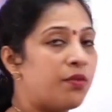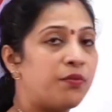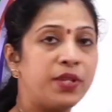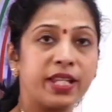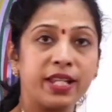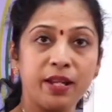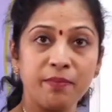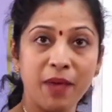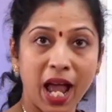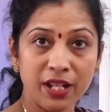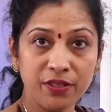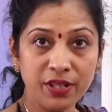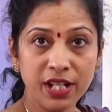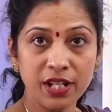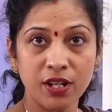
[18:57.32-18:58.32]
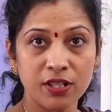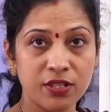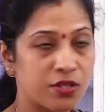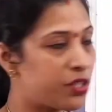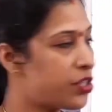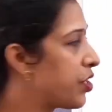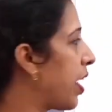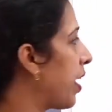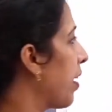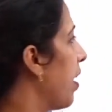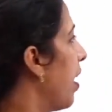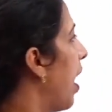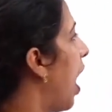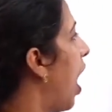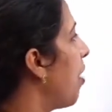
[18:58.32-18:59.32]
We can manually also check
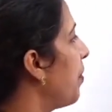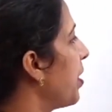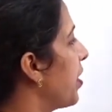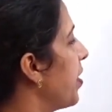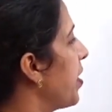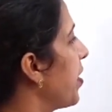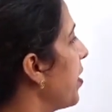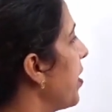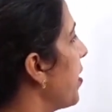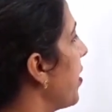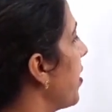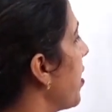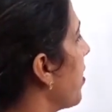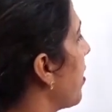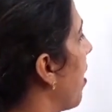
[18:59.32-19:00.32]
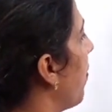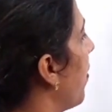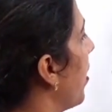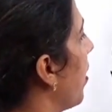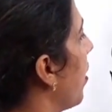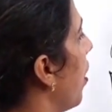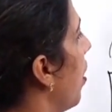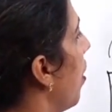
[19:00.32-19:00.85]
how much distance it is covering.